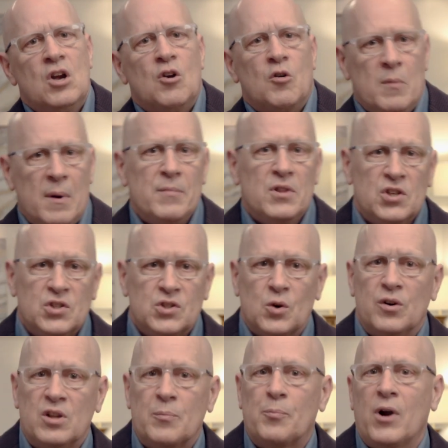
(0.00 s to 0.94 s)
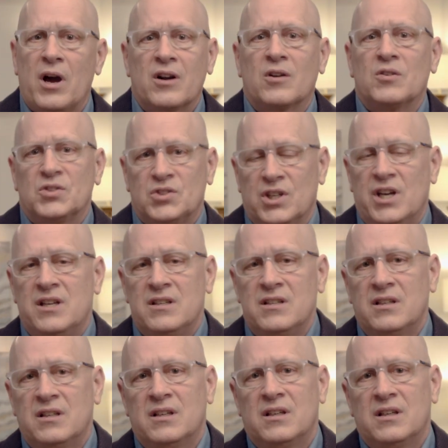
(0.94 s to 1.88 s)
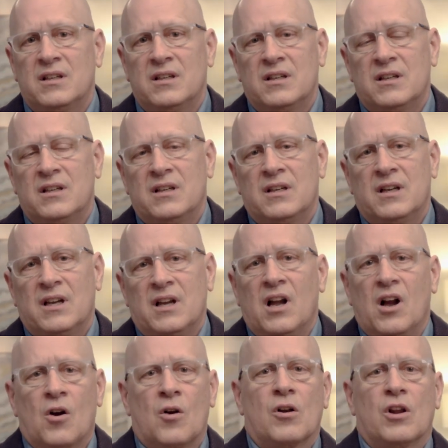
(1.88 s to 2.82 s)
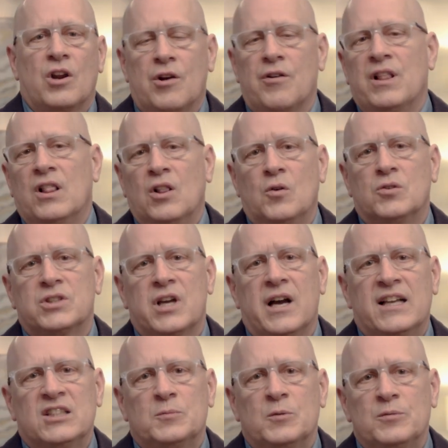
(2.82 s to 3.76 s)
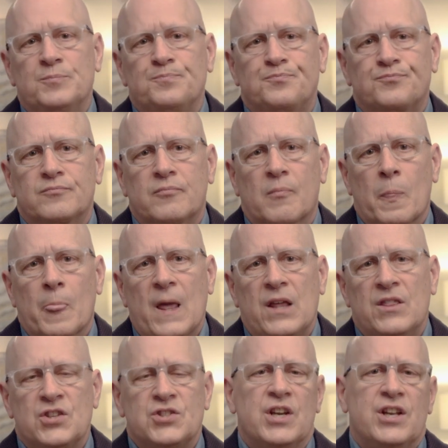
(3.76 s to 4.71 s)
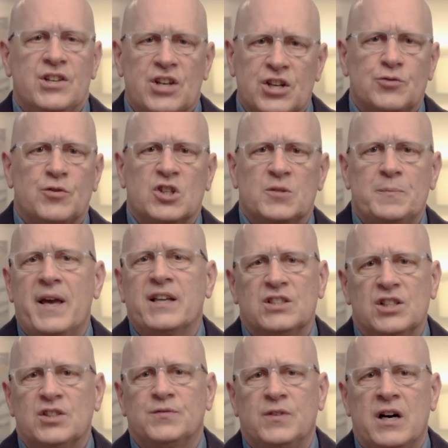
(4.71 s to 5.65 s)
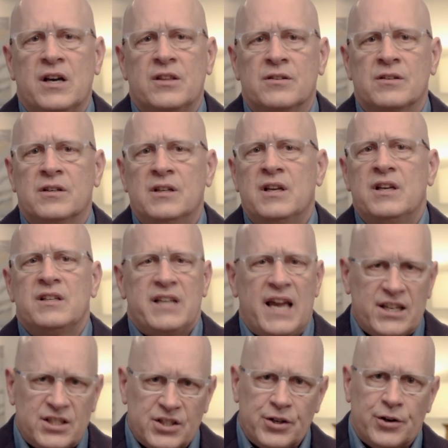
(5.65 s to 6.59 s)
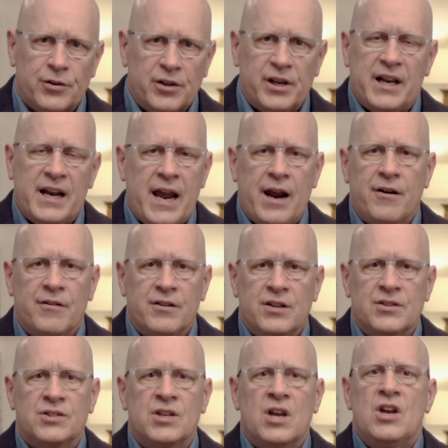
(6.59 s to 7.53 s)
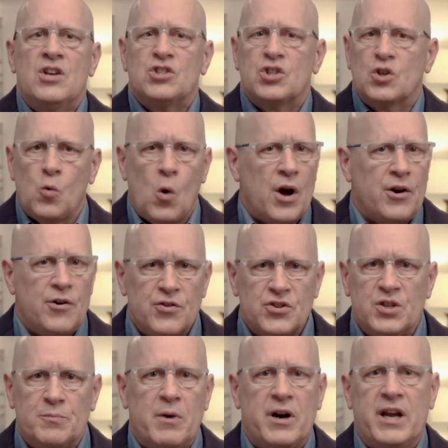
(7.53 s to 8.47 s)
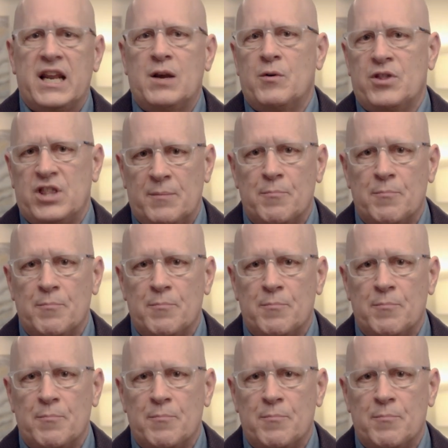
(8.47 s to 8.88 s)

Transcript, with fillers: Remember the story of the prodigal son earlier in Luke's gospel? The son disrespects his father, takes an early inheritance, squanders the money with